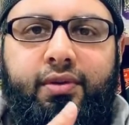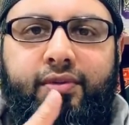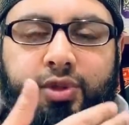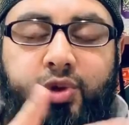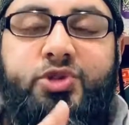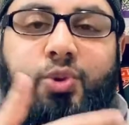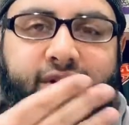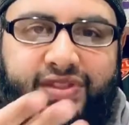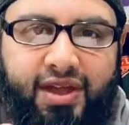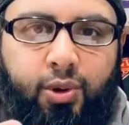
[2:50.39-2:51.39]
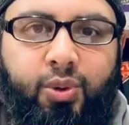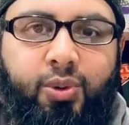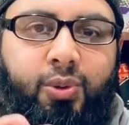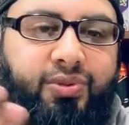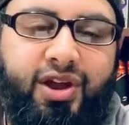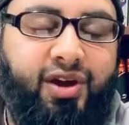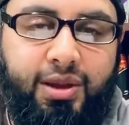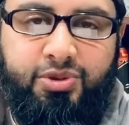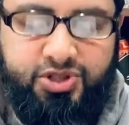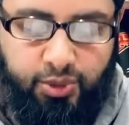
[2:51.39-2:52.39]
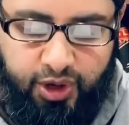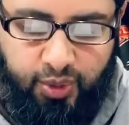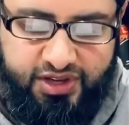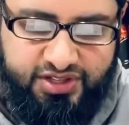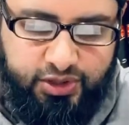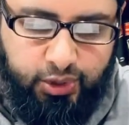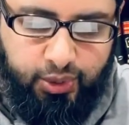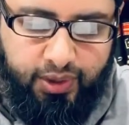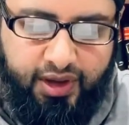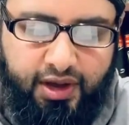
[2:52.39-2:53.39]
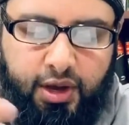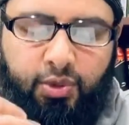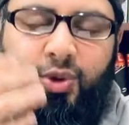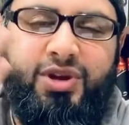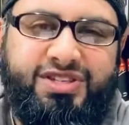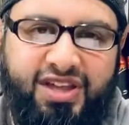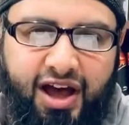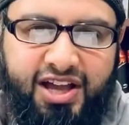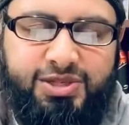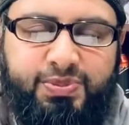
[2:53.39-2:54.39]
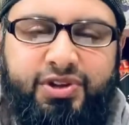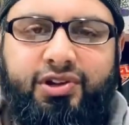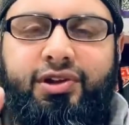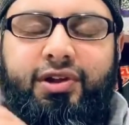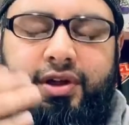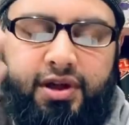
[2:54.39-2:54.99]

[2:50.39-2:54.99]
those who they are able to request the hospital